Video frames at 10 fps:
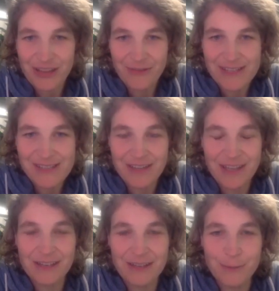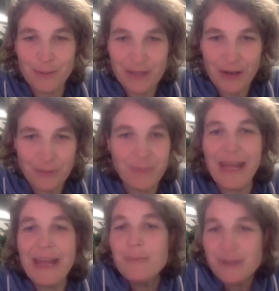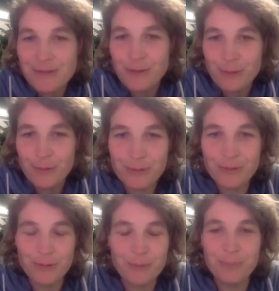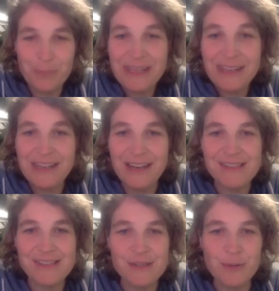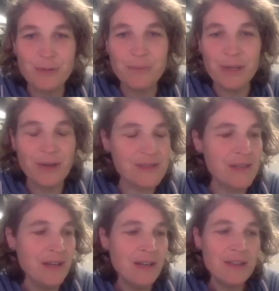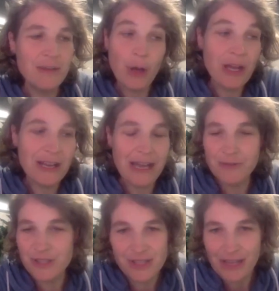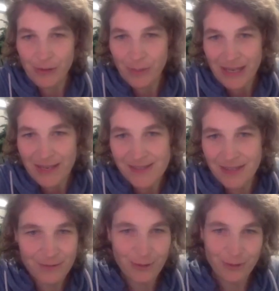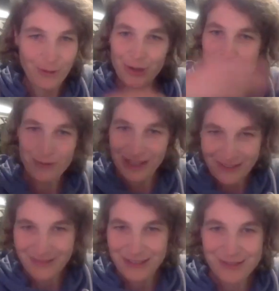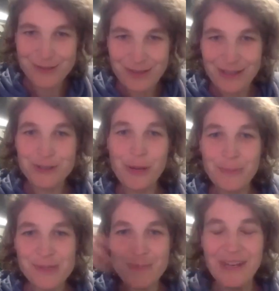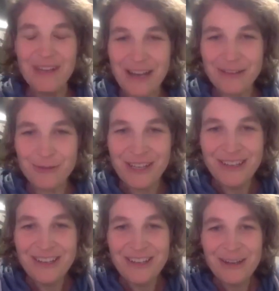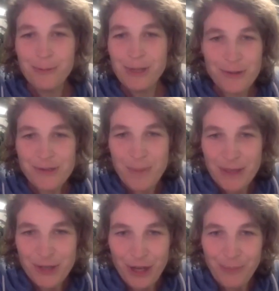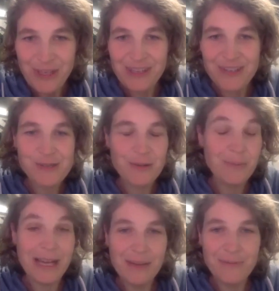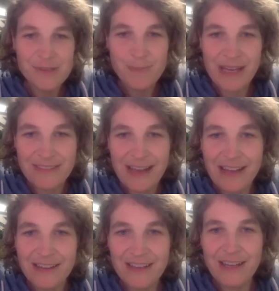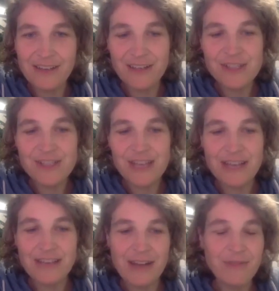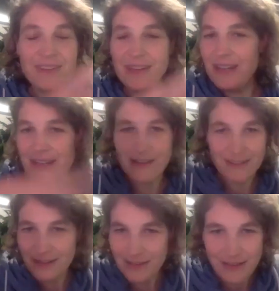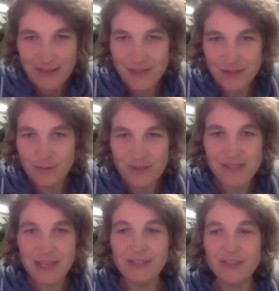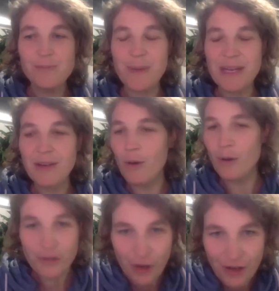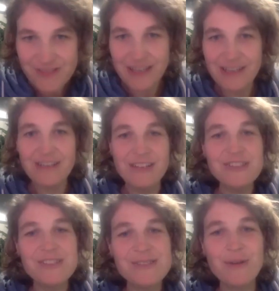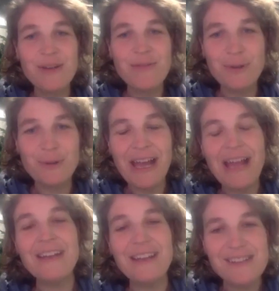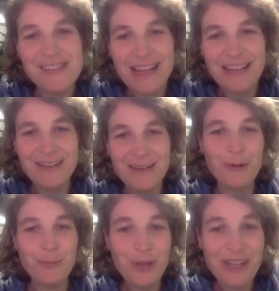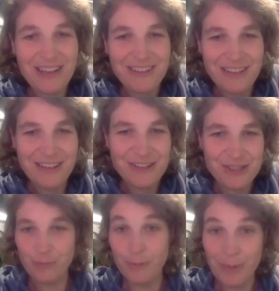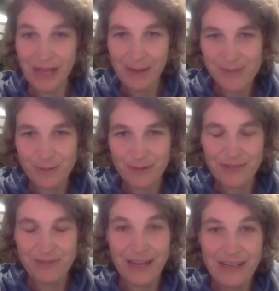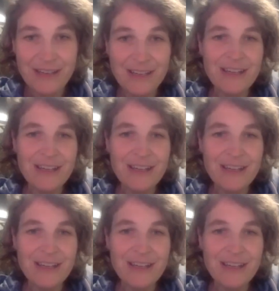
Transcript: Otherwise, I think you will not be able to, to be here as a student because the working language in our place, even though Austria is a German speaking country, we don't speak German here. So in my lab, we speak entirely English and everything here in the Institute is English speaking. All talks are English. So if you can understand and communicate in English, you will be absolutely fine.